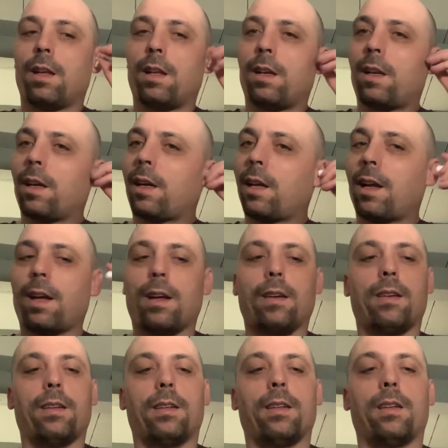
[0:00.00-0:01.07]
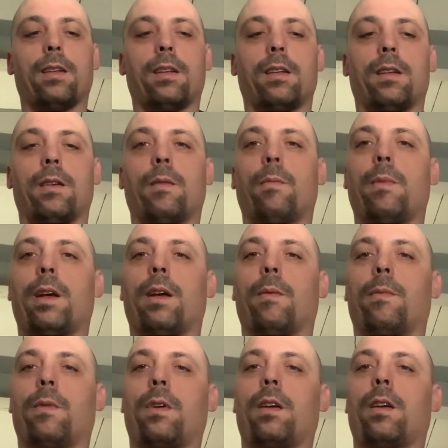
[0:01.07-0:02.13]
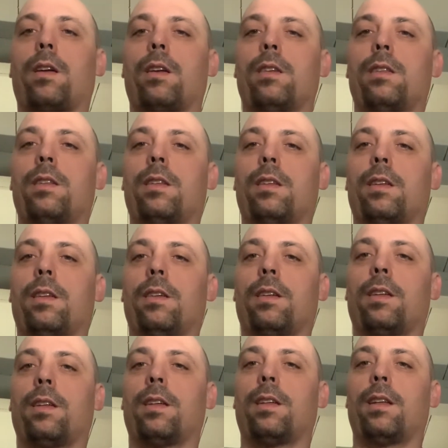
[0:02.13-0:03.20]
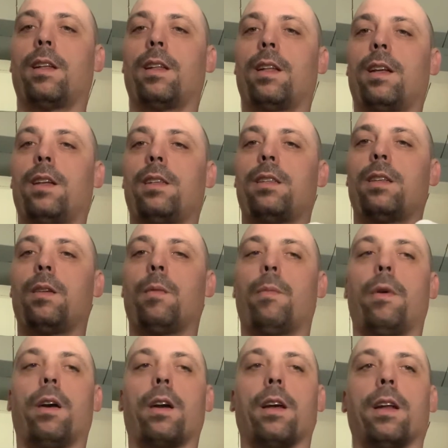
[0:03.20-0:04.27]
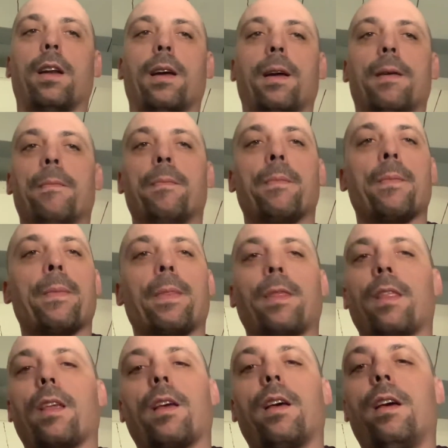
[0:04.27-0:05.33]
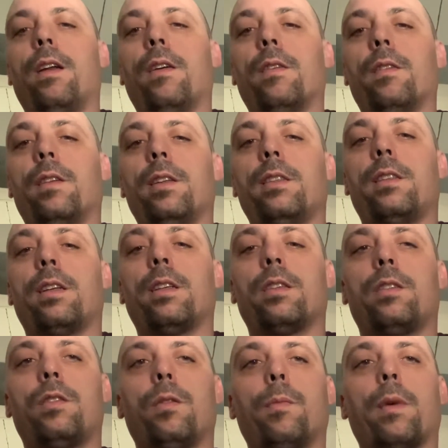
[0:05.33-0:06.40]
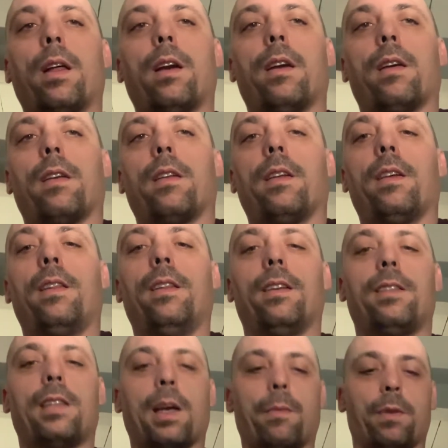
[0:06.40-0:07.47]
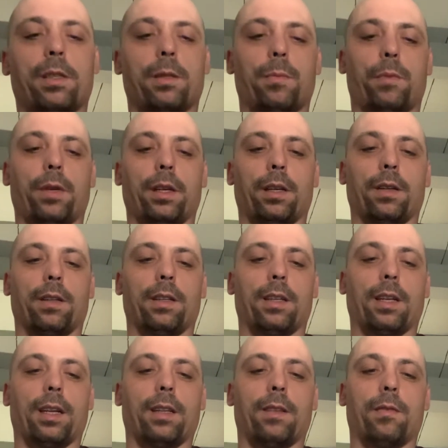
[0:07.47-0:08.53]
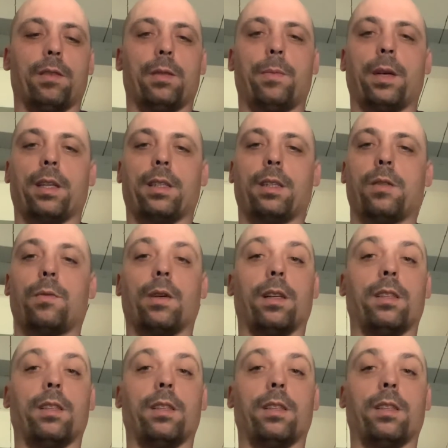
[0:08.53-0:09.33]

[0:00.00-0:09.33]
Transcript: Take it out, bam. Close it, and then it's in your pocket. You know, these things do matter. The Jabras are pretty good in that respect as well.